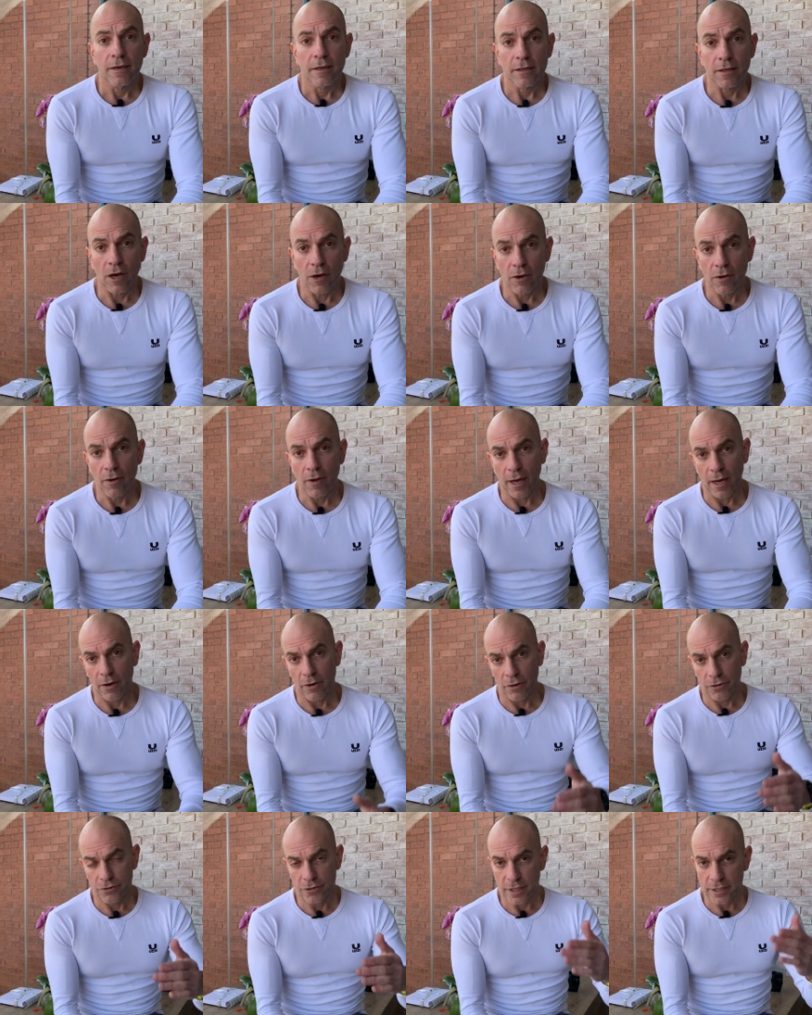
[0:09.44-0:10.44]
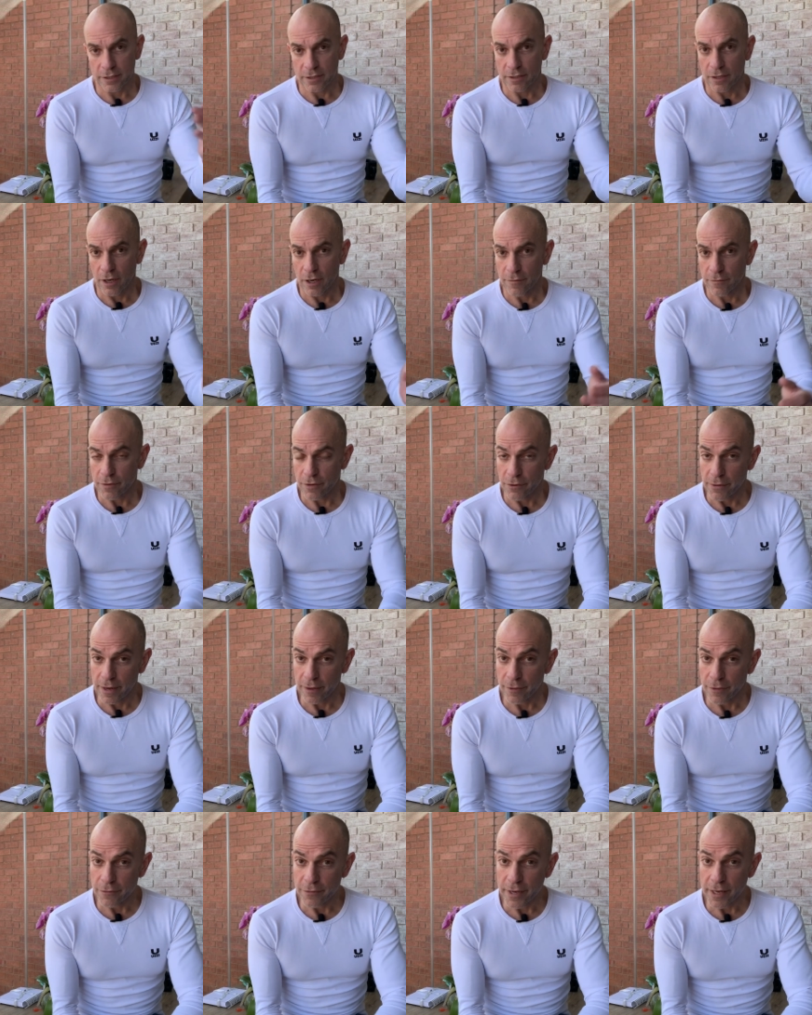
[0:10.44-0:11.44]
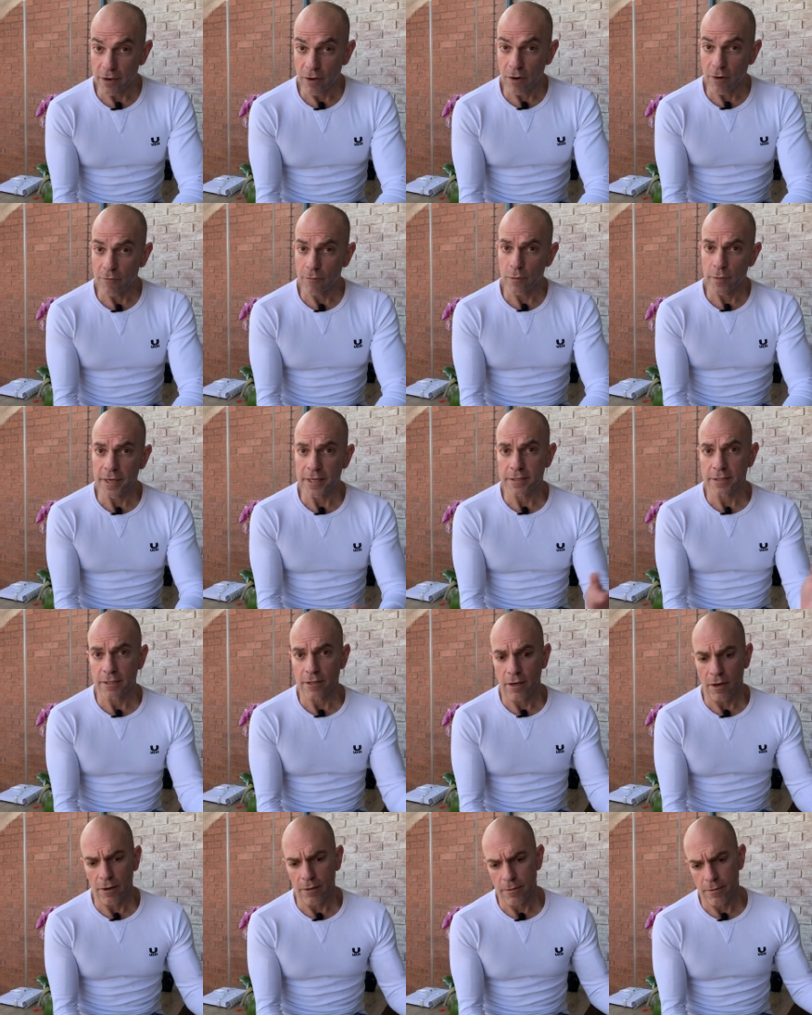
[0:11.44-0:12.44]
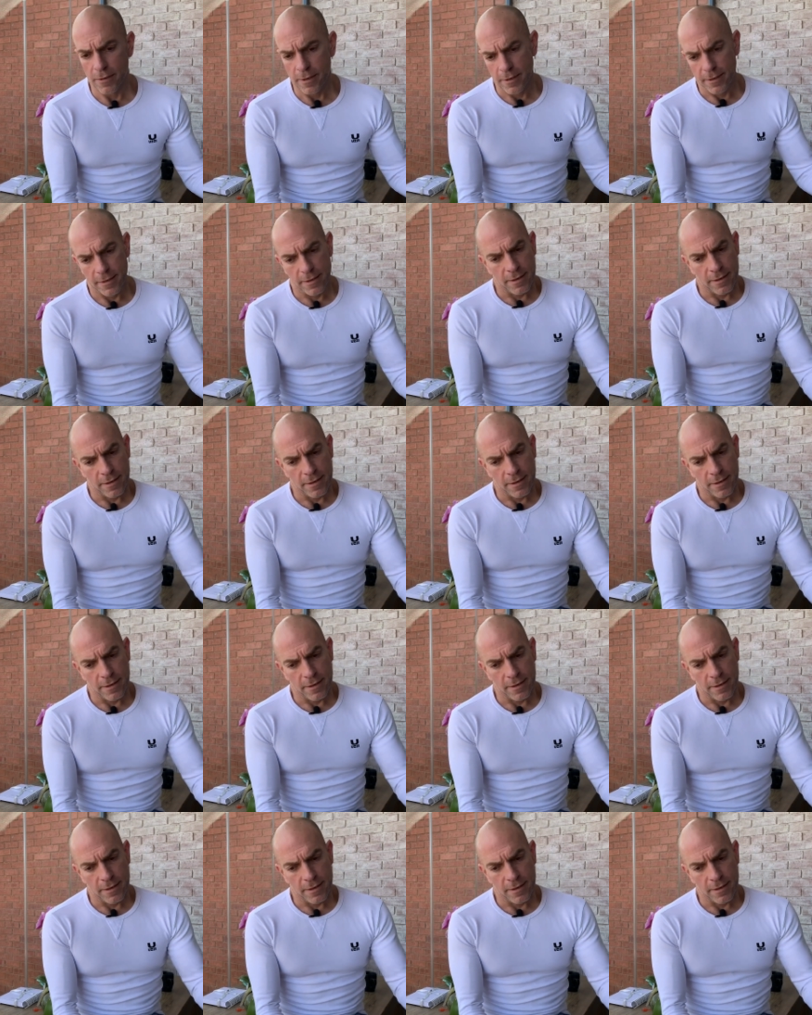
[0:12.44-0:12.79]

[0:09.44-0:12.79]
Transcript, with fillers: know, I contracted COVID around three and a half weeks ago.